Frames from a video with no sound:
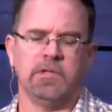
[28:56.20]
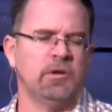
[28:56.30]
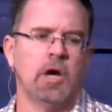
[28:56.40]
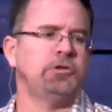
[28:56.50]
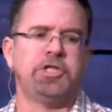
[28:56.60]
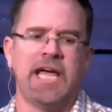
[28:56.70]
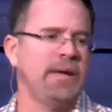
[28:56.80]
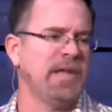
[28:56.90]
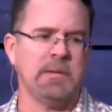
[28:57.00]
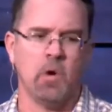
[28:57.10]
no shame
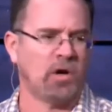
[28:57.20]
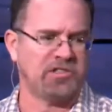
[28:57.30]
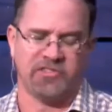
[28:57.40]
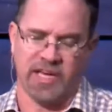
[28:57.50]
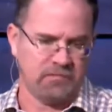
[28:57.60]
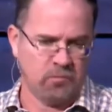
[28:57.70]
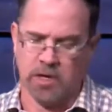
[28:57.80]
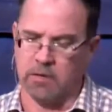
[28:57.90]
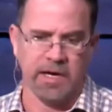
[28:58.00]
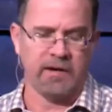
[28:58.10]
anymore. It's just like
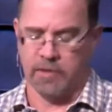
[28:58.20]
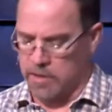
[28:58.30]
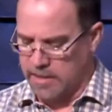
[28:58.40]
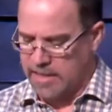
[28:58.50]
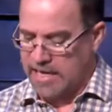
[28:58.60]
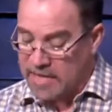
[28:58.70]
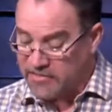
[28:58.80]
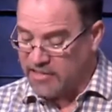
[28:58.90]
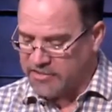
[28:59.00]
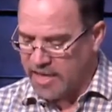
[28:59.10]
whatever. And that's
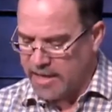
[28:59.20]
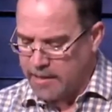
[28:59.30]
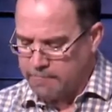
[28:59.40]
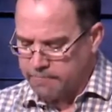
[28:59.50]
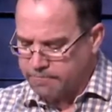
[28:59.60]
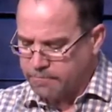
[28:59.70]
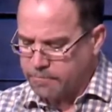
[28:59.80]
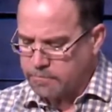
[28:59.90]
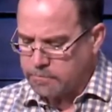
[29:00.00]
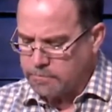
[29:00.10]
this guy.
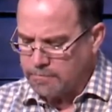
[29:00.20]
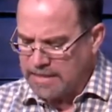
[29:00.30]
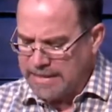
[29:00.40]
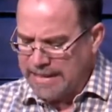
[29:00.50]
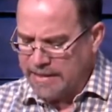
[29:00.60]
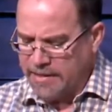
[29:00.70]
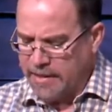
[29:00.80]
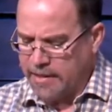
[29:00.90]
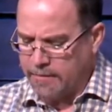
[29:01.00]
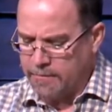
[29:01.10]
And
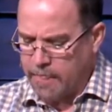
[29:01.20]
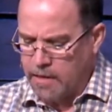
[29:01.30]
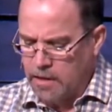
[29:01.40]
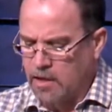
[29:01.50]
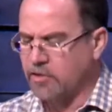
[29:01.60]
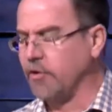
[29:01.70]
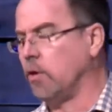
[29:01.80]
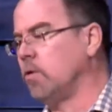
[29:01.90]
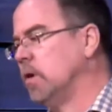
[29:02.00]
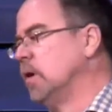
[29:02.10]

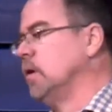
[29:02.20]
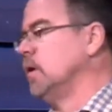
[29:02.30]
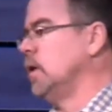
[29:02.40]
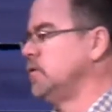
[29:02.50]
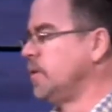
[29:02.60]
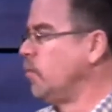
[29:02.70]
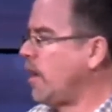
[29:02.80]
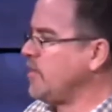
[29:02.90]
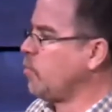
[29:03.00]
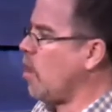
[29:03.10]
so some
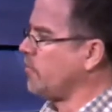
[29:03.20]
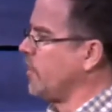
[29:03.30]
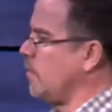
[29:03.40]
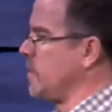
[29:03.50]
grace walks up,